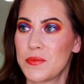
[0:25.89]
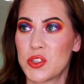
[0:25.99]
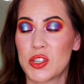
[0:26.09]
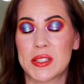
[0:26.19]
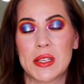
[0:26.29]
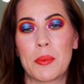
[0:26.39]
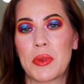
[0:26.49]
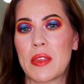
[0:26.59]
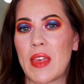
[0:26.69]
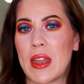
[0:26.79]
just
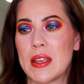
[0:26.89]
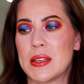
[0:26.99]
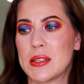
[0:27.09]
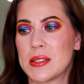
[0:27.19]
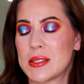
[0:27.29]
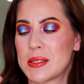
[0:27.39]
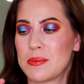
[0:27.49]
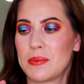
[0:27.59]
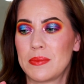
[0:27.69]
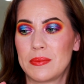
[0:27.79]
something that is
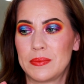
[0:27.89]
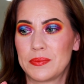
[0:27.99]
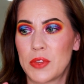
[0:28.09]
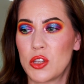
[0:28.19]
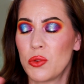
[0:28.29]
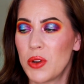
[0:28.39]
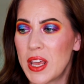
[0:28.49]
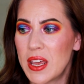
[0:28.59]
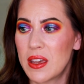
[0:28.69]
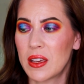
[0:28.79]

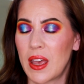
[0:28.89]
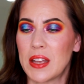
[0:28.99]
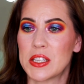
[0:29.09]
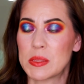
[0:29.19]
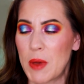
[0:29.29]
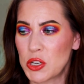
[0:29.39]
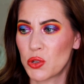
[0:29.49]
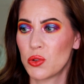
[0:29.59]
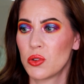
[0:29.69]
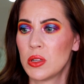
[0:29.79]
unique and
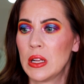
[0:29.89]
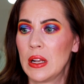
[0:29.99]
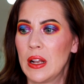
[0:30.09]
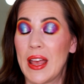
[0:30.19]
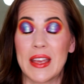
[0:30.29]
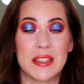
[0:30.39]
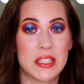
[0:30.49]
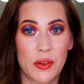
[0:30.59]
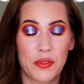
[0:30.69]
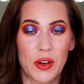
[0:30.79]
special and
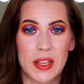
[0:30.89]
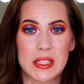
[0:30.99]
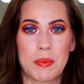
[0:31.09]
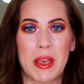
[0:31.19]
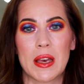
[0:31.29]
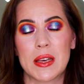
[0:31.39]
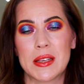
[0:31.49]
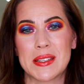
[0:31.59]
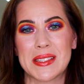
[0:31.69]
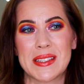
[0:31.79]
different,
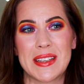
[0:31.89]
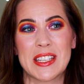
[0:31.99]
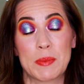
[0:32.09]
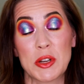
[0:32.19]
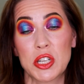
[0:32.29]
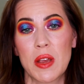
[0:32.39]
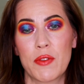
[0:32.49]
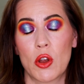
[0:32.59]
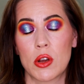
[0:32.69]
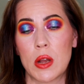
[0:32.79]
because especially if
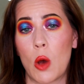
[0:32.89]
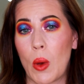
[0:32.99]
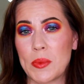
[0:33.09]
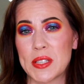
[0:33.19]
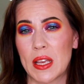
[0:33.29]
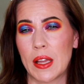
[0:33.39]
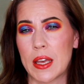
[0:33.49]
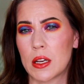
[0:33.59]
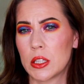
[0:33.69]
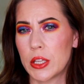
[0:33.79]
they're a website
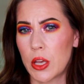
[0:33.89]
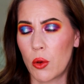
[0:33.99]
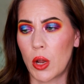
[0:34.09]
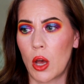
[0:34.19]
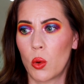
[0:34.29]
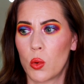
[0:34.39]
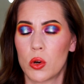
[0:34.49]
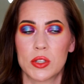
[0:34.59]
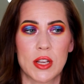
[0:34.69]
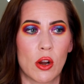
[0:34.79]
like Cleona or
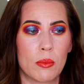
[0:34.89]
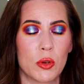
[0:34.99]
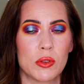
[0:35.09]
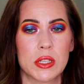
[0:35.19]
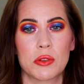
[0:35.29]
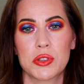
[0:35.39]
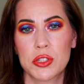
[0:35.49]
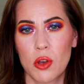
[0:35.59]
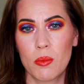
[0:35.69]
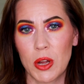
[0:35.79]
Terra Moons, there's
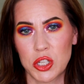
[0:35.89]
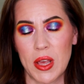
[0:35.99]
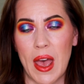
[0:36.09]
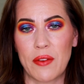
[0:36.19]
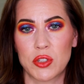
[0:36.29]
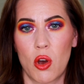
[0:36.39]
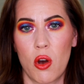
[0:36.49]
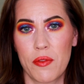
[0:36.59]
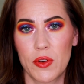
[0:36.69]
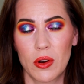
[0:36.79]
so much they have to
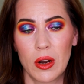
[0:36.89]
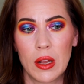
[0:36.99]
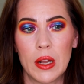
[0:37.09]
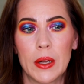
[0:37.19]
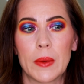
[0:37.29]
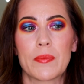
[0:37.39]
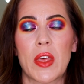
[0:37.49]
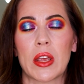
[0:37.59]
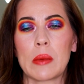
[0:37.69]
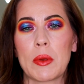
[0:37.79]
offer that
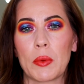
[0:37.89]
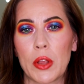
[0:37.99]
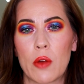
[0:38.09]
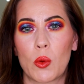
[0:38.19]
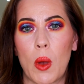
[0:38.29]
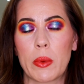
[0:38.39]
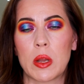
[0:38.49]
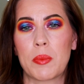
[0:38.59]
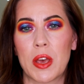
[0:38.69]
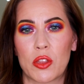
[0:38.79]
it can be really overwhelming to
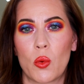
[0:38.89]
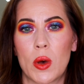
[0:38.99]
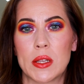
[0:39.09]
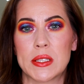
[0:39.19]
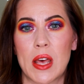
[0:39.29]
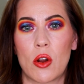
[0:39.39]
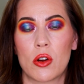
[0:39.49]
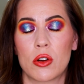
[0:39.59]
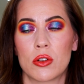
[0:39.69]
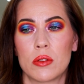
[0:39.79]
pick the ones that
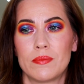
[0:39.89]
are